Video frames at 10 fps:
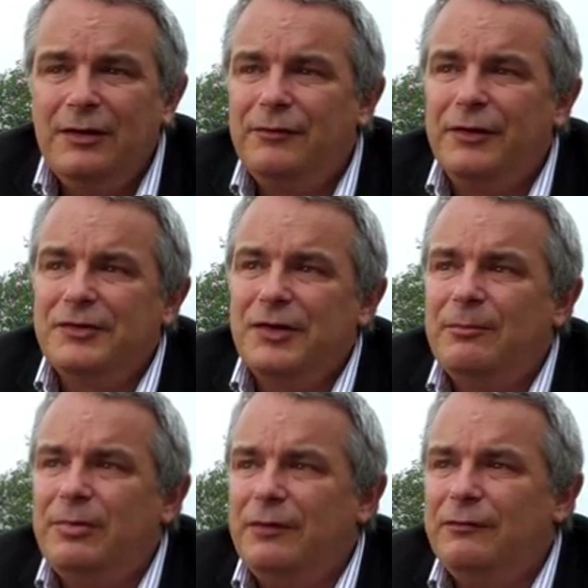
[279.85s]
For
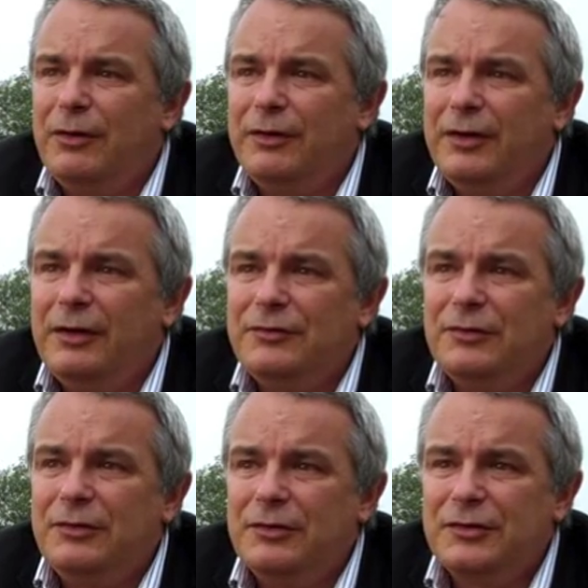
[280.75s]
example, if one goes
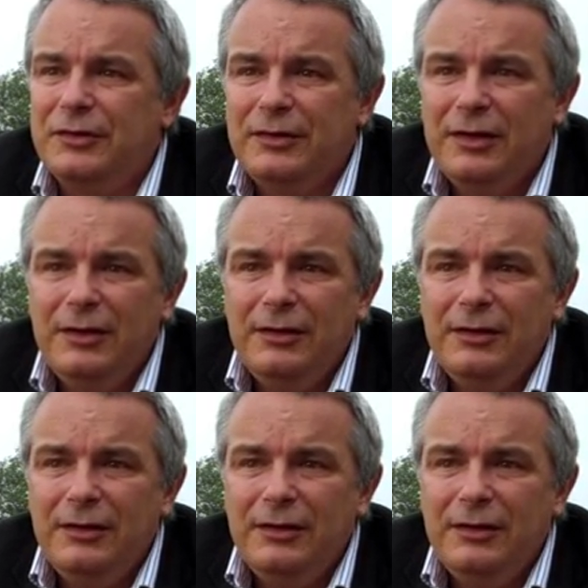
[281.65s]
and looks at